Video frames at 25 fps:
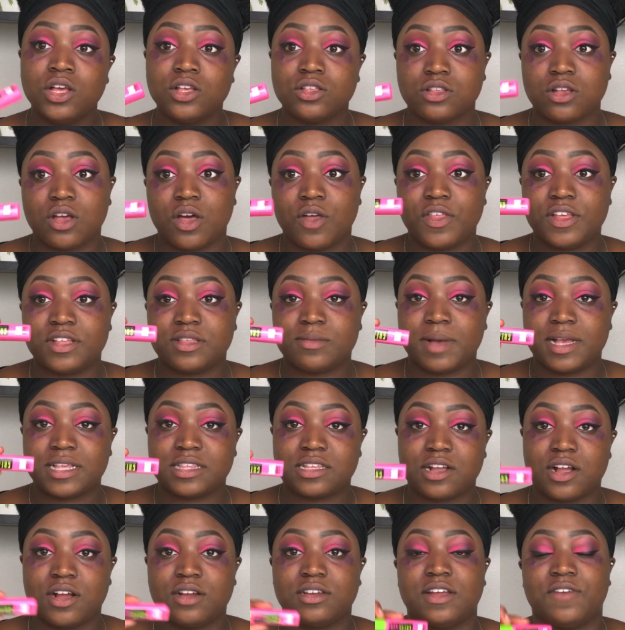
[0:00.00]
So this
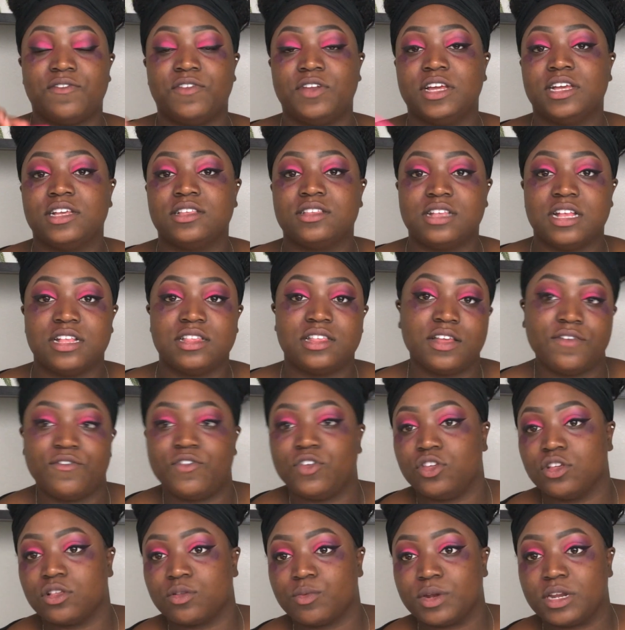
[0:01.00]
mascara definitely extends if
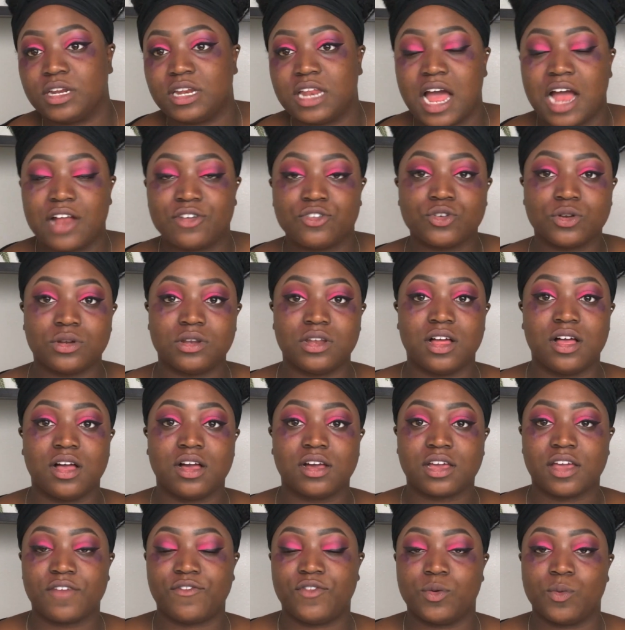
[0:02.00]
you just want a natural
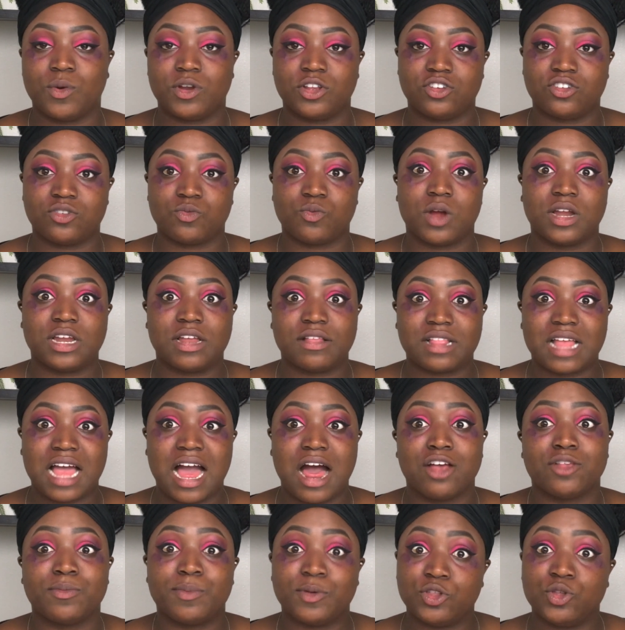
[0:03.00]
look, if you want to just run out the
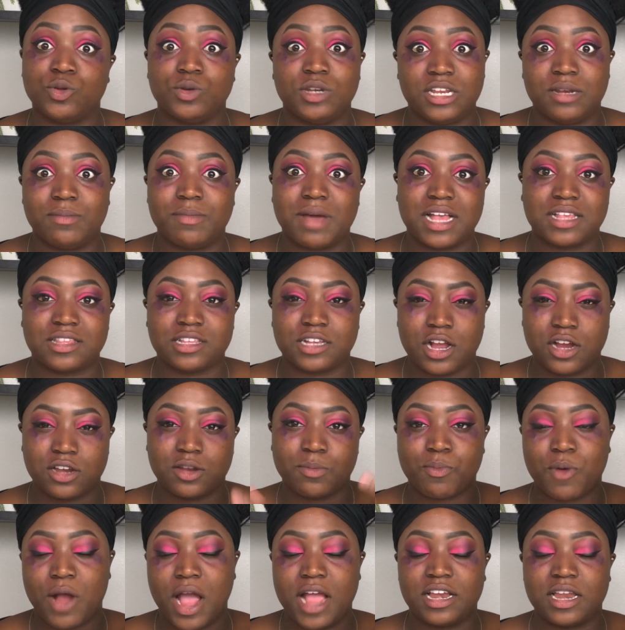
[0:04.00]
house but you need mascara
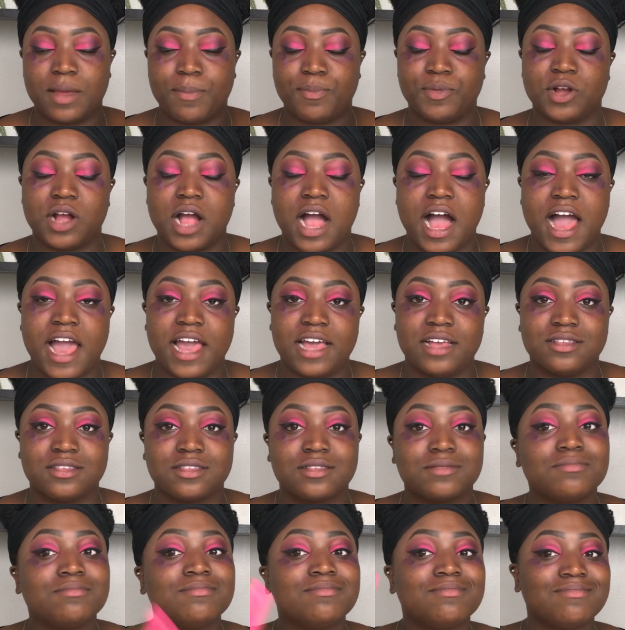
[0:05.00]
to brighten up your
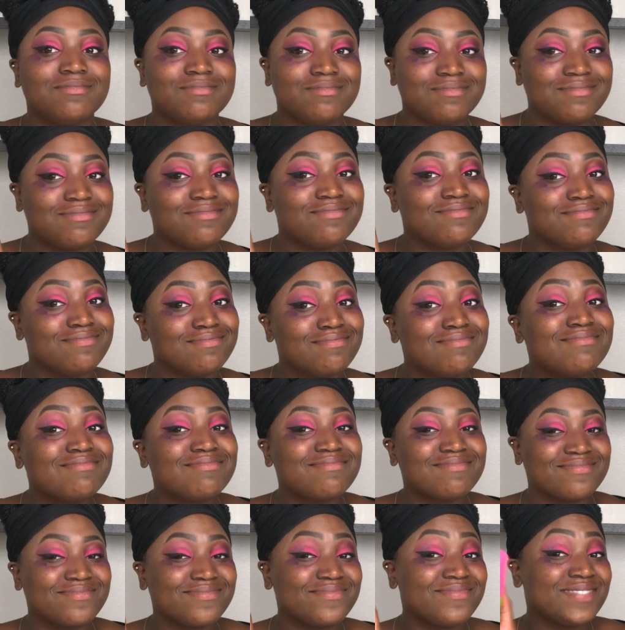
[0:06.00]
eyes.
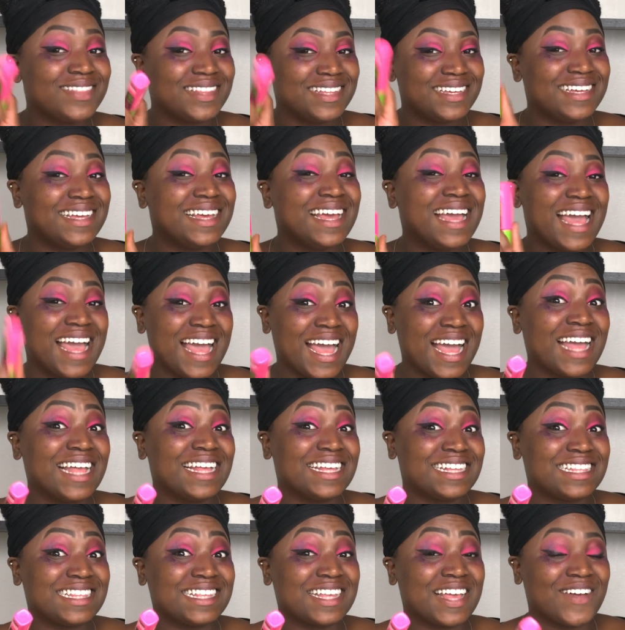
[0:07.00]

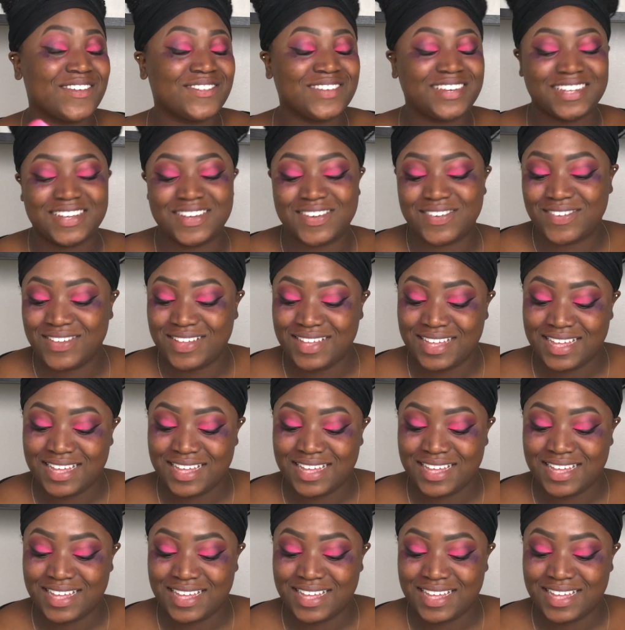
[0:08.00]
Let's go to.